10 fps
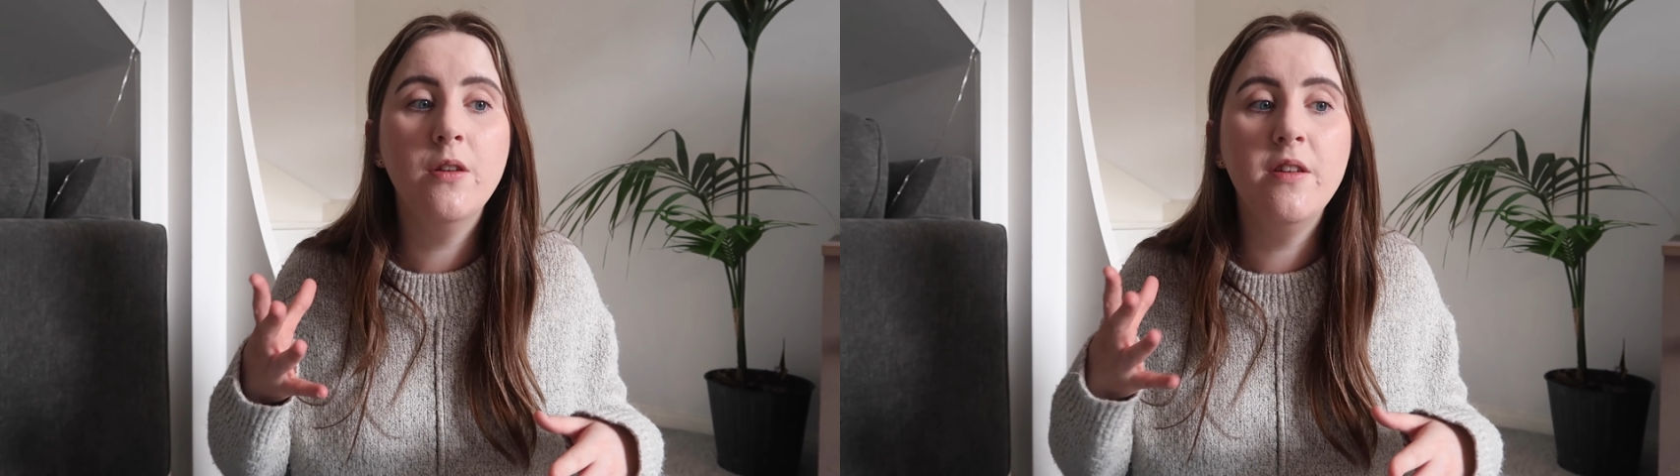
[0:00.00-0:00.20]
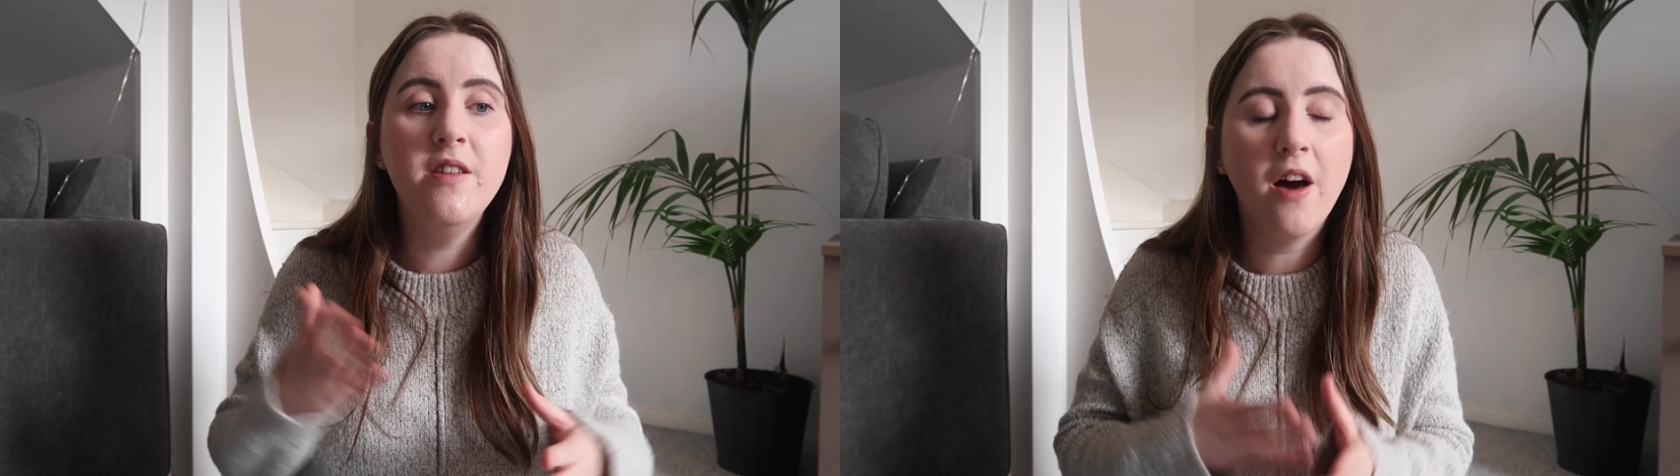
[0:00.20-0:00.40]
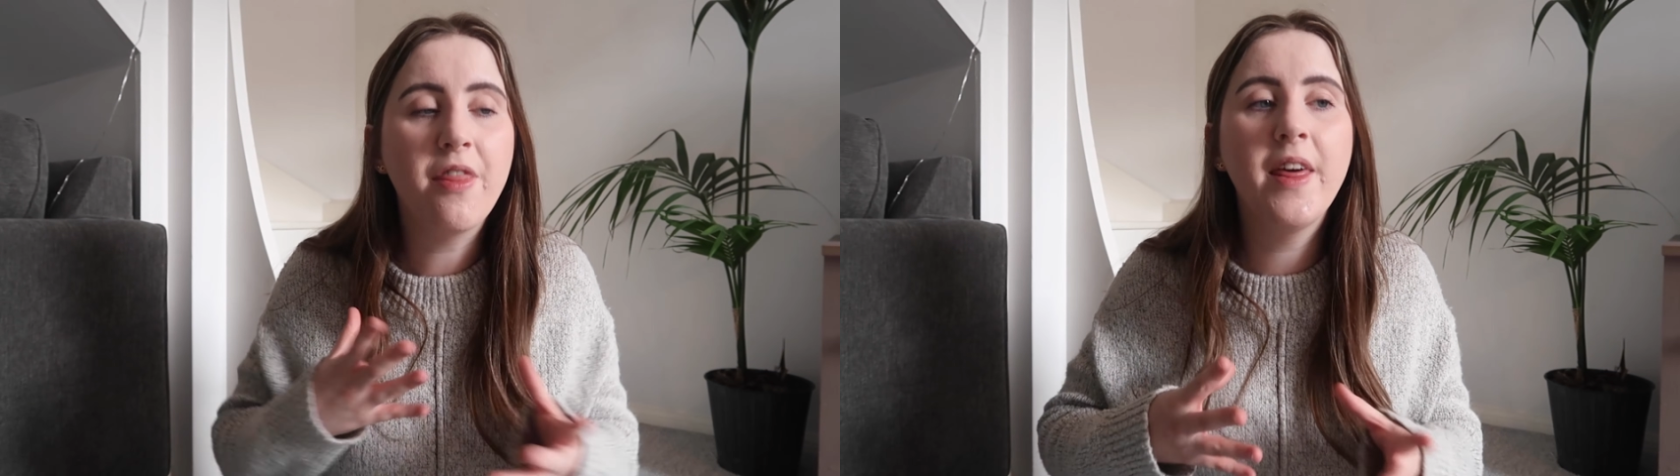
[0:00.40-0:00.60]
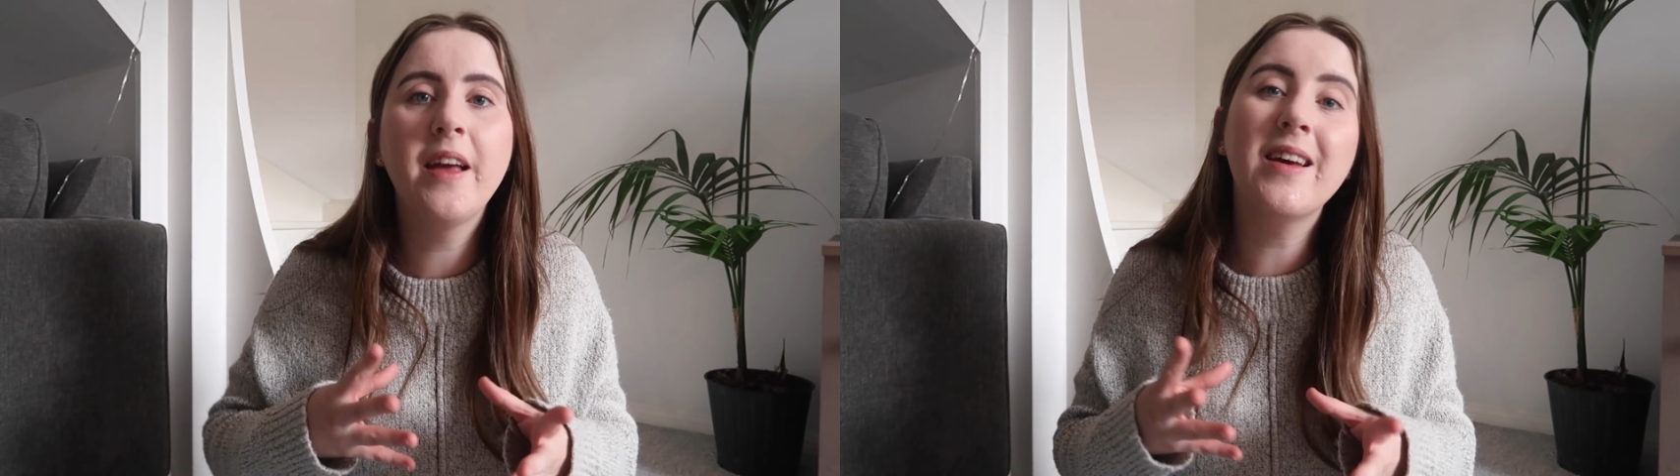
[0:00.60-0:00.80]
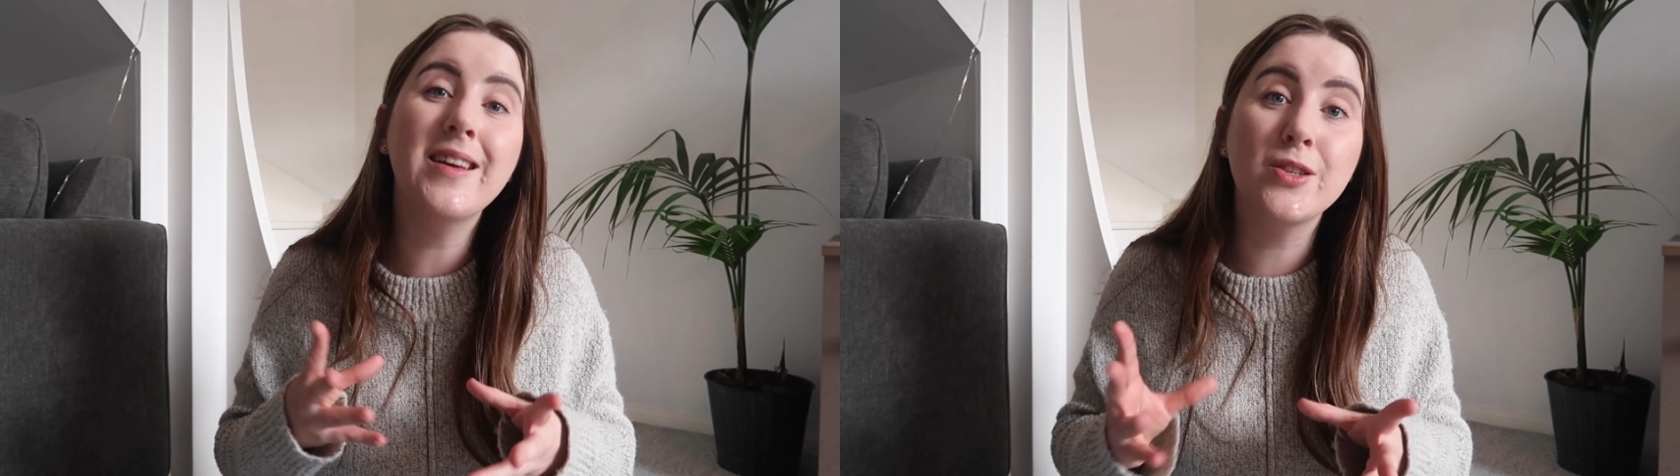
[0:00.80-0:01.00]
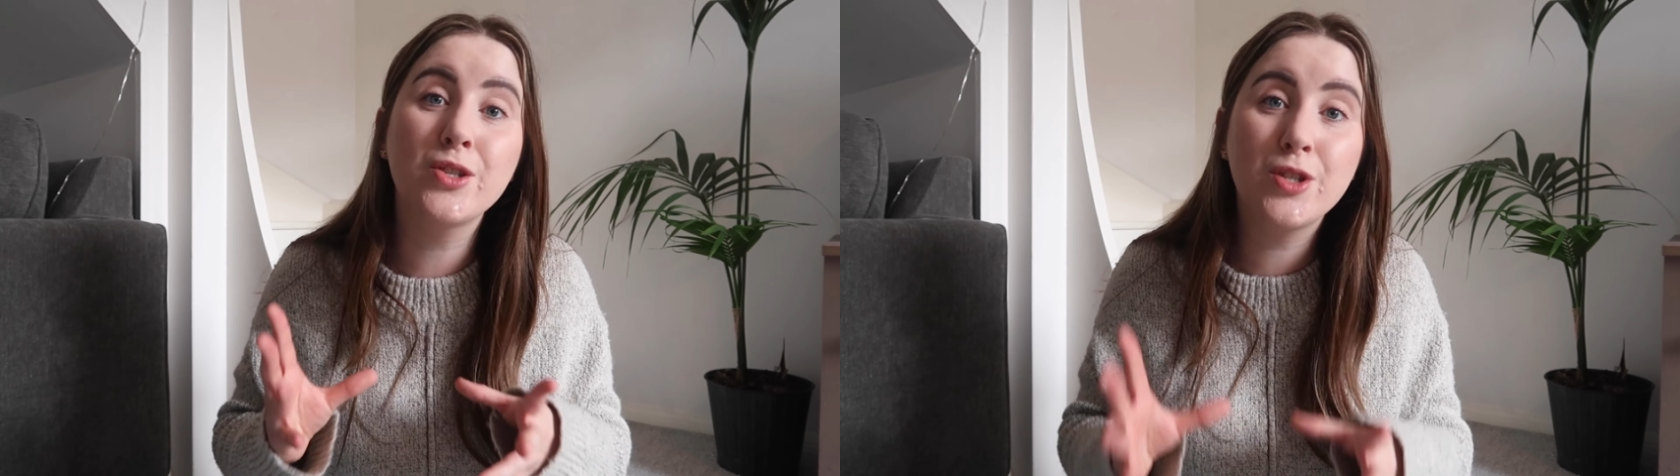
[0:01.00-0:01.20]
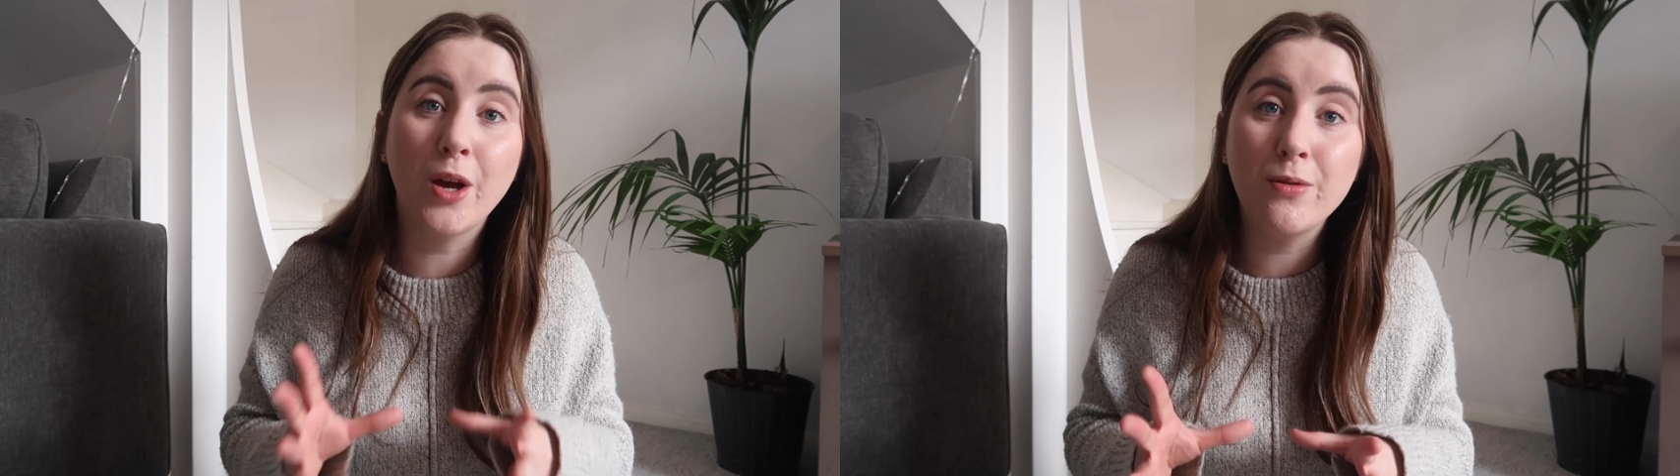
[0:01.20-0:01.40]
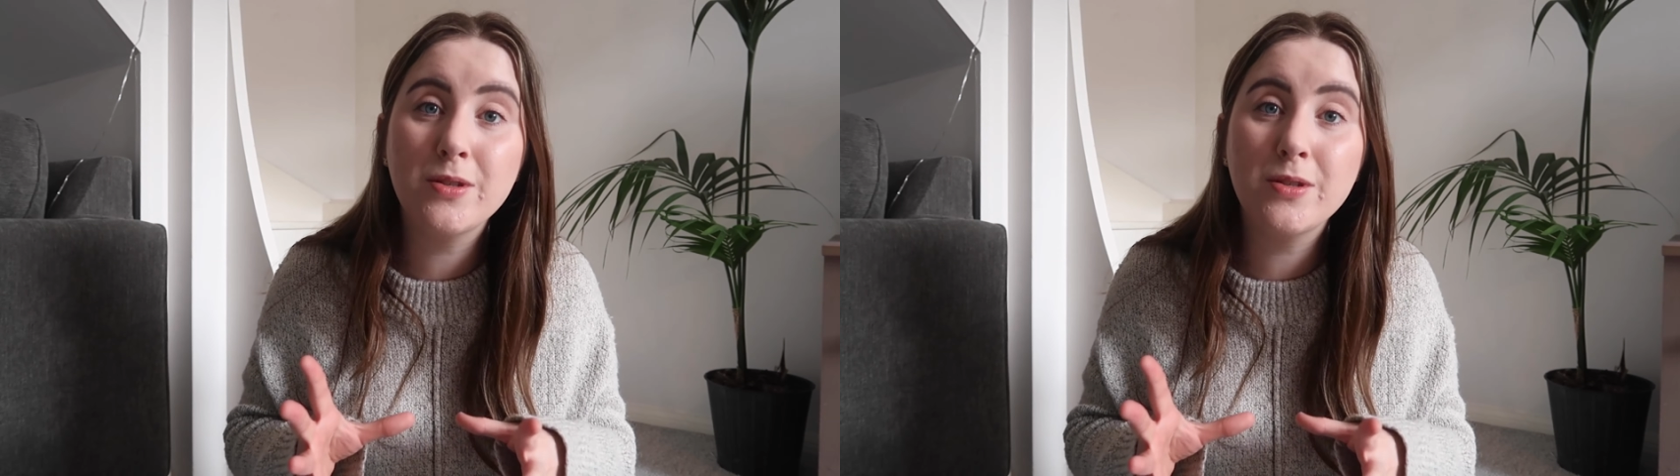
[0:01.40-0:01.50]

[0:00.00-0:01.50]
nothing is so